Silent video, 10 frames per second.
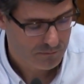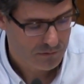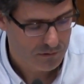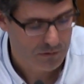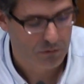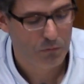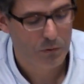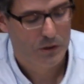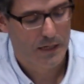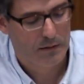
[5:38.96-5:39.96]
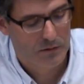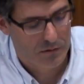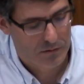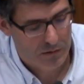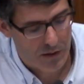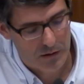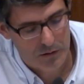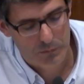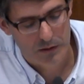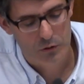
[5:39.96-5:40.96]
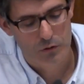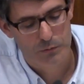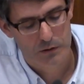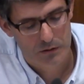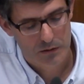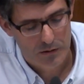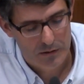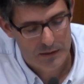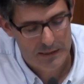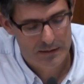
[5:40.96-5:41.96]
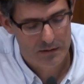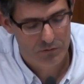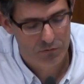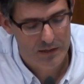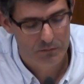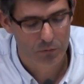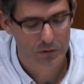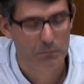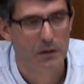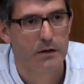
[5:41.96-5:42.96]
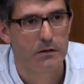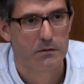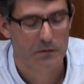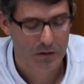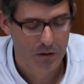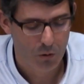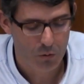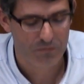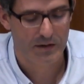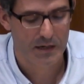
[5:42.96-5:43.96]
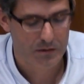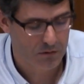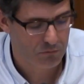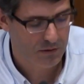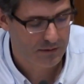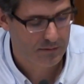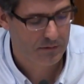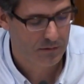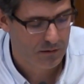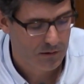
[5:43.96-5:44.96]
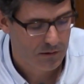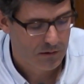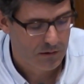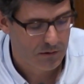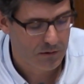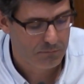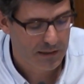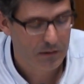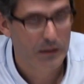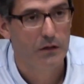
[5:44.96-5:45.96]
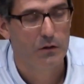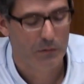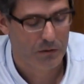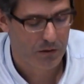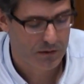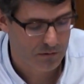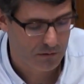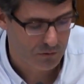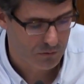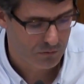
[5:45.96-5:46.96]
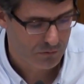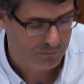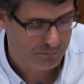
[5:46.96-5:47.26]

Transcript: These global challenges cannot be interpreted just as threat multipliers or financial risks. They're mainly human rights issues.